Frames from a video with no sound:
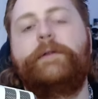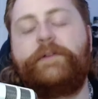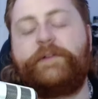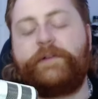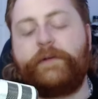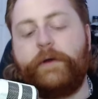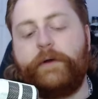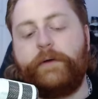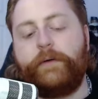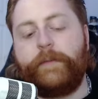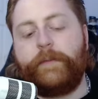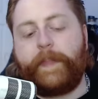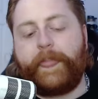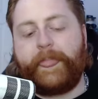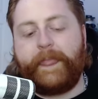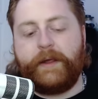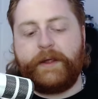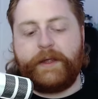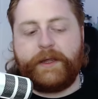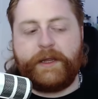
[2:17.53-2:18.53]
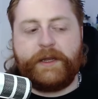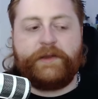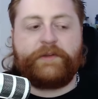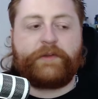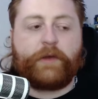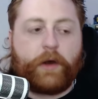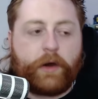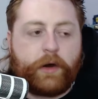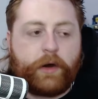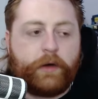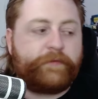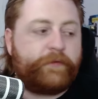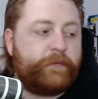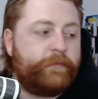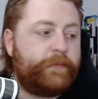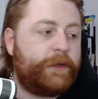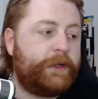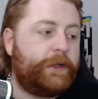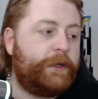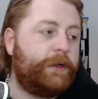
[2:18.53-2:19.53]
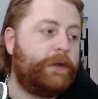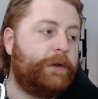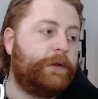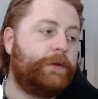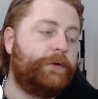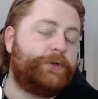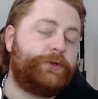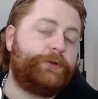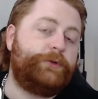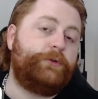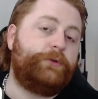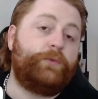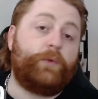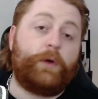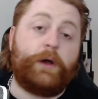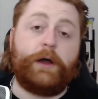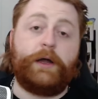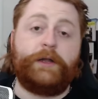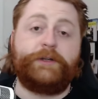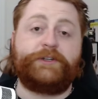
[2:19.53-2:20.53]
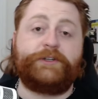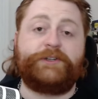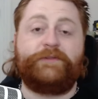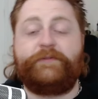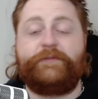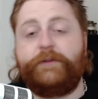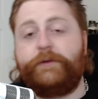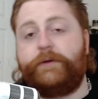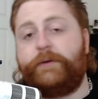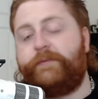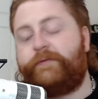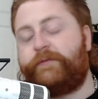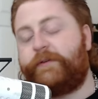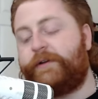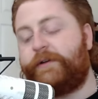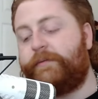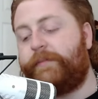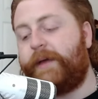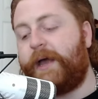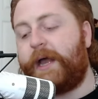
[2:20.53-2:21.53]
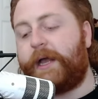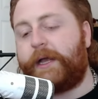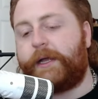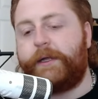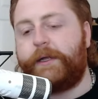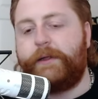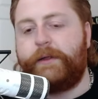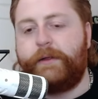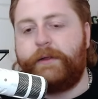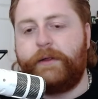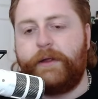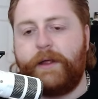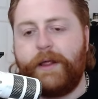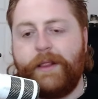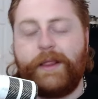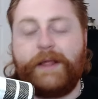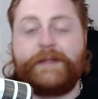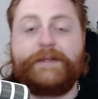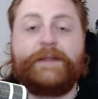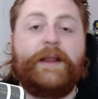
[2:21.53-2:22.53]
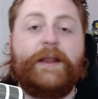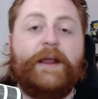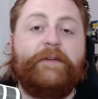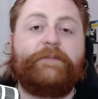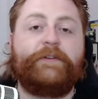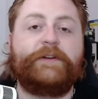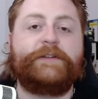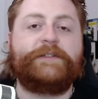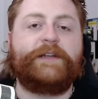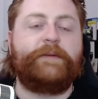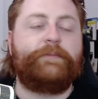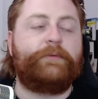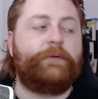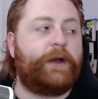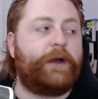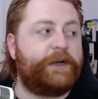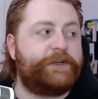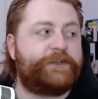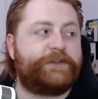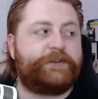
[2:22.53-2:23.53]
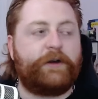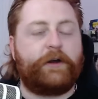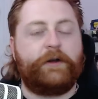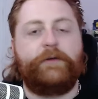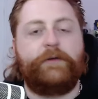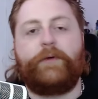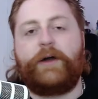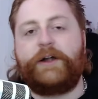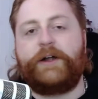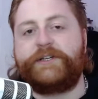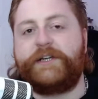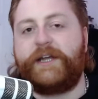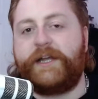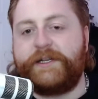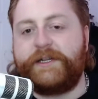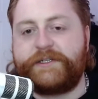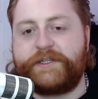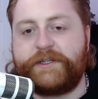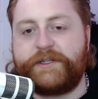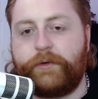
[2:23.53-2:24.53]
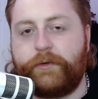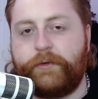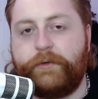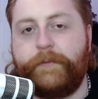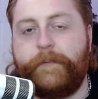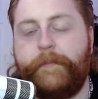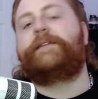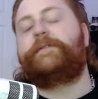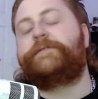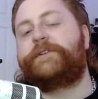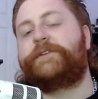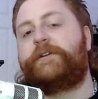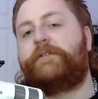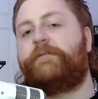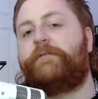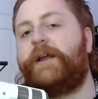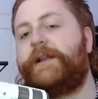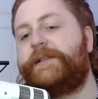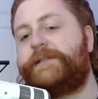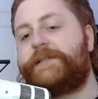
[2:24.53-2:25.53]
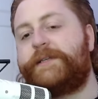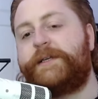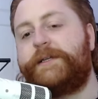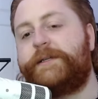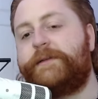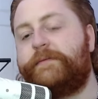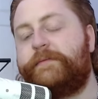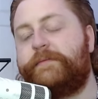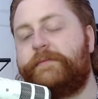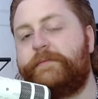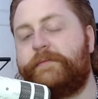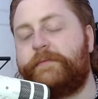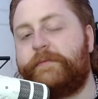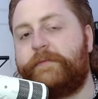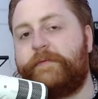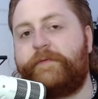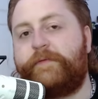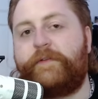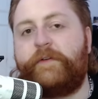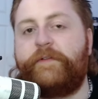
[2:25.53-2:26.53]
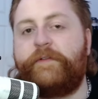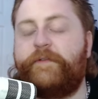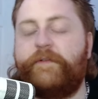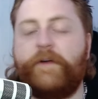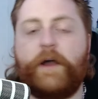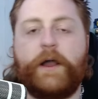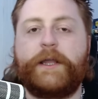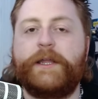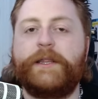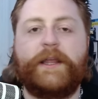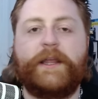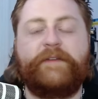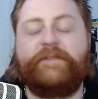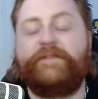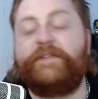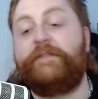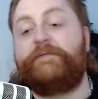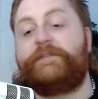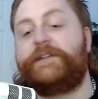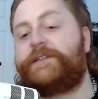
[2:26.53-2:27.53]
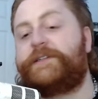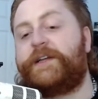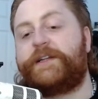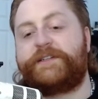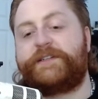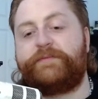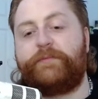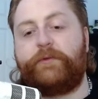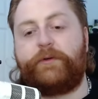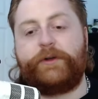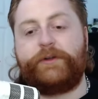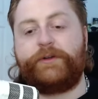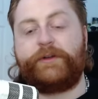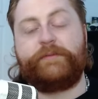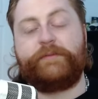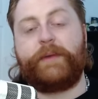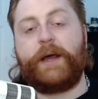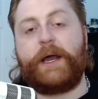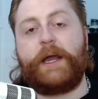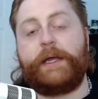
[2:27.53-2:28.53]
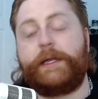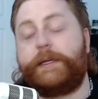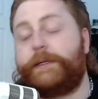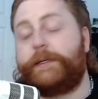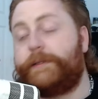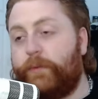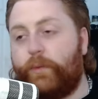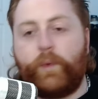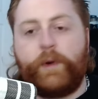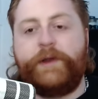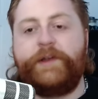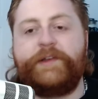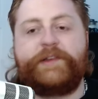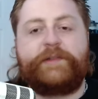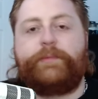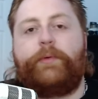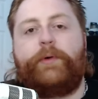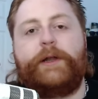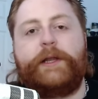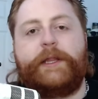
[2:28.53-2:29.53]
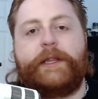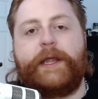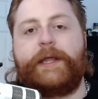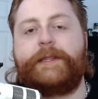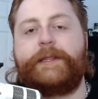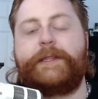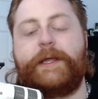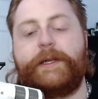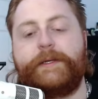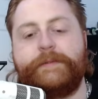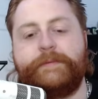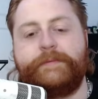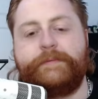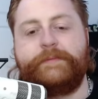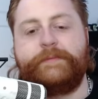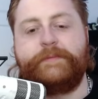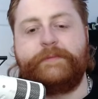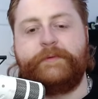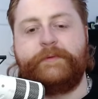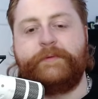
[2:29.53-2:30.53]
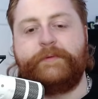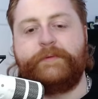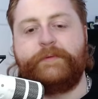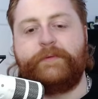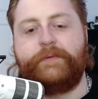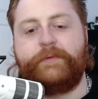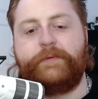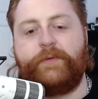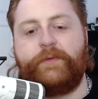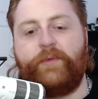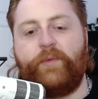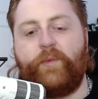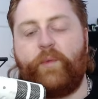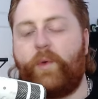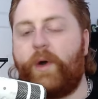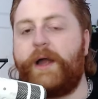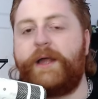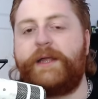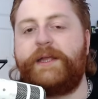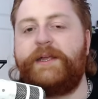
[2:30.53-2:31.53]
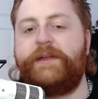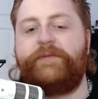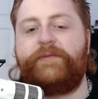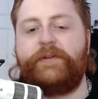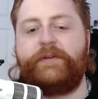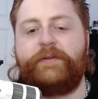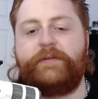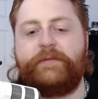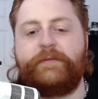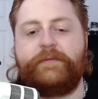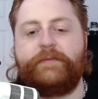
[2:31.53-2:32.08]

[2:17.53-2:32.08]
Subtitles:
So it is hard for me to watch a film front to back. Like today, for example, I started watching Ace in the Hole. I was going to rent it for fucking like 50 cents more. You could buy it. What is the point of that then? Why even?